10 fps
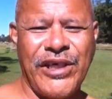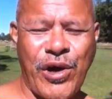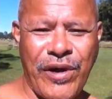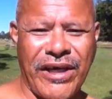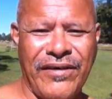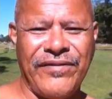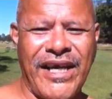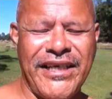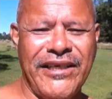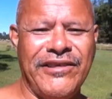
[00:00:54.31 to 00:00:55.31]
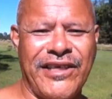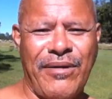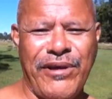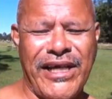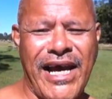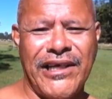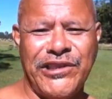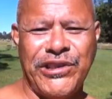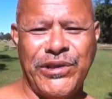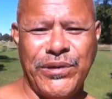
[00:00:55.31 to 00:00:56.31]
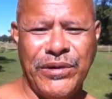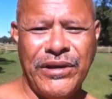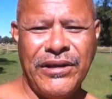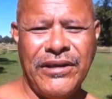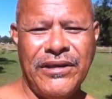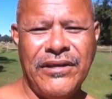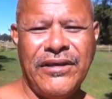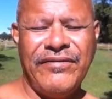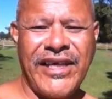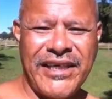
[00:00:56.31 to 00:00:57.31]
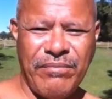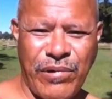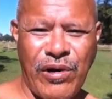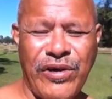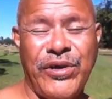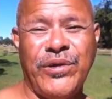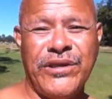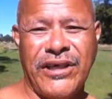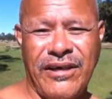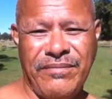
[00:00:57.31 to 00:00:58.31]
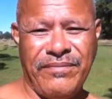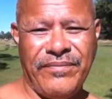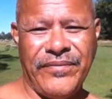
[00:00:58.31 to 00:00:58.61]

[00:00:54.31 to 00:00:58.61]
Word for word: going if they need to come and ask you if they can borrow your time?